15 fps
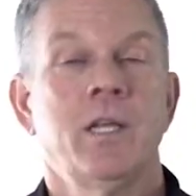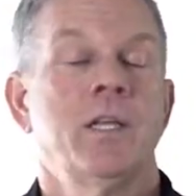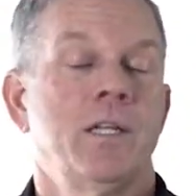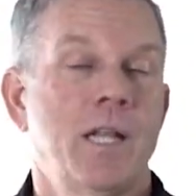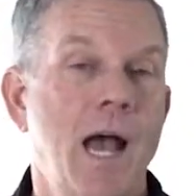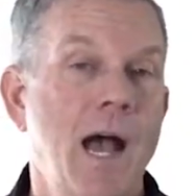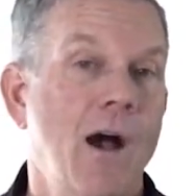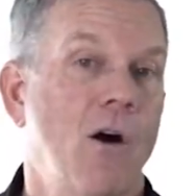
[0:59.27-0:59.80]

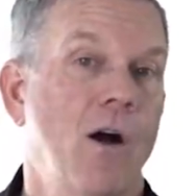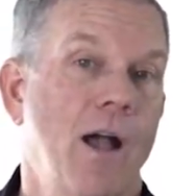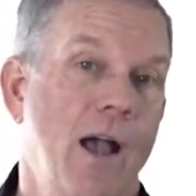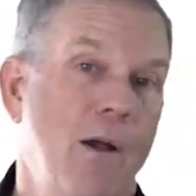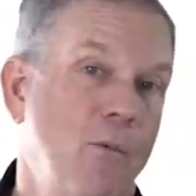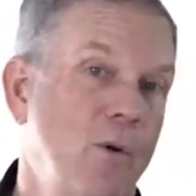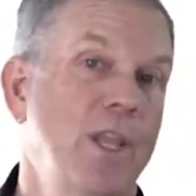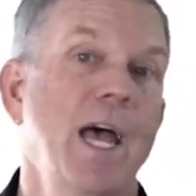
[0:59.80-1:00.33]
Now,
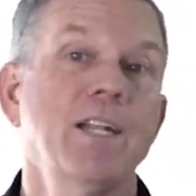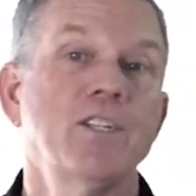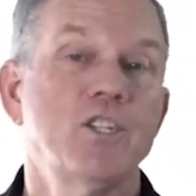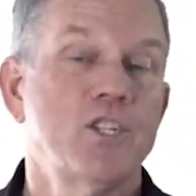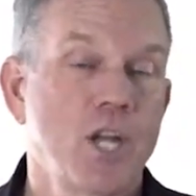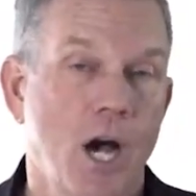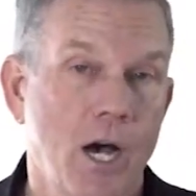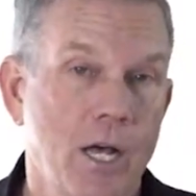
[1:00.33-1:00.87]
when that's
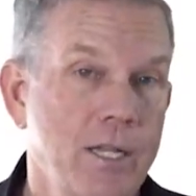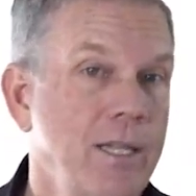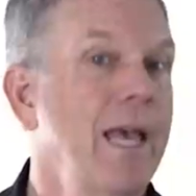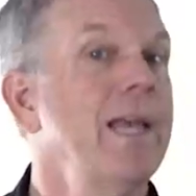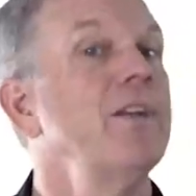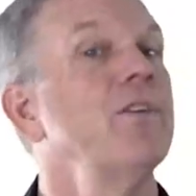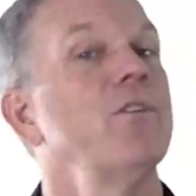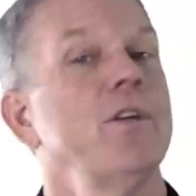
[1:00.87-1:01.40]
done
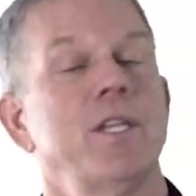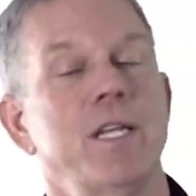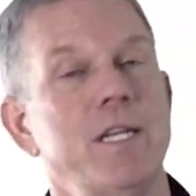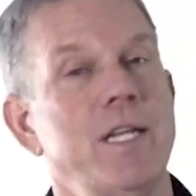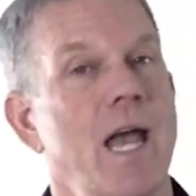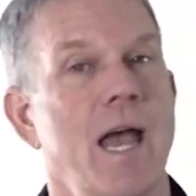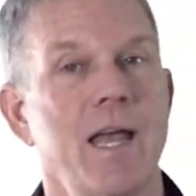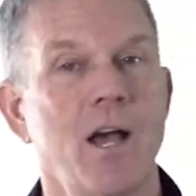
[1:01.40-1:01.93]
later in the
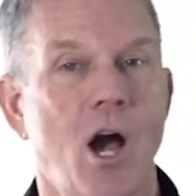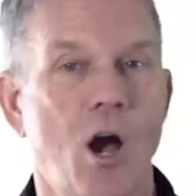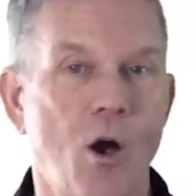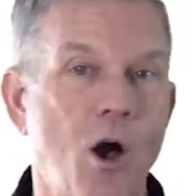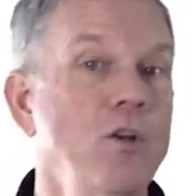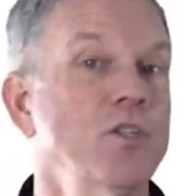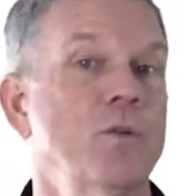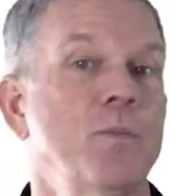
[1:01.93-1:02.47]
day, I'll
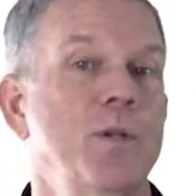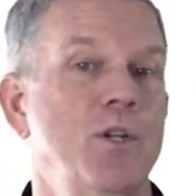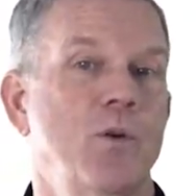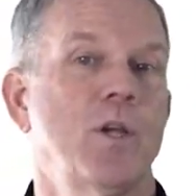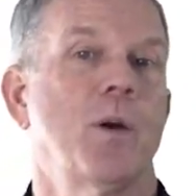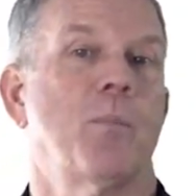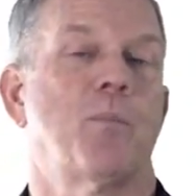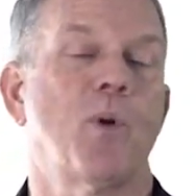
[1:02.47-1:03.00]
also be
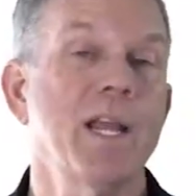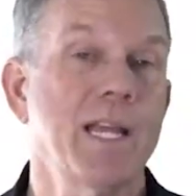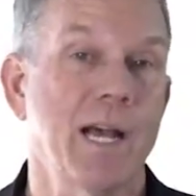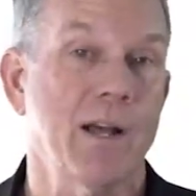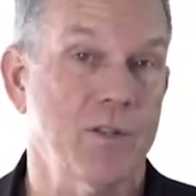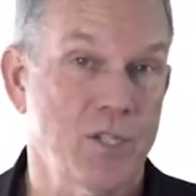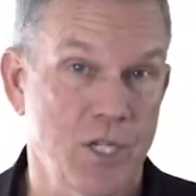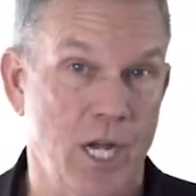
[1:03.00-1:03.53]
doing a
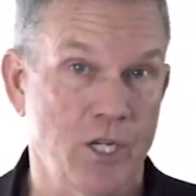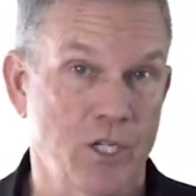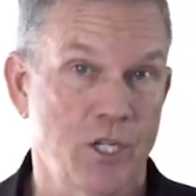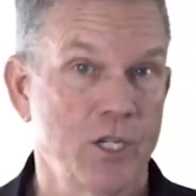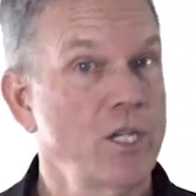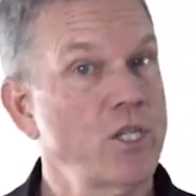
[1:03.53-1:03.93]
breakout session that's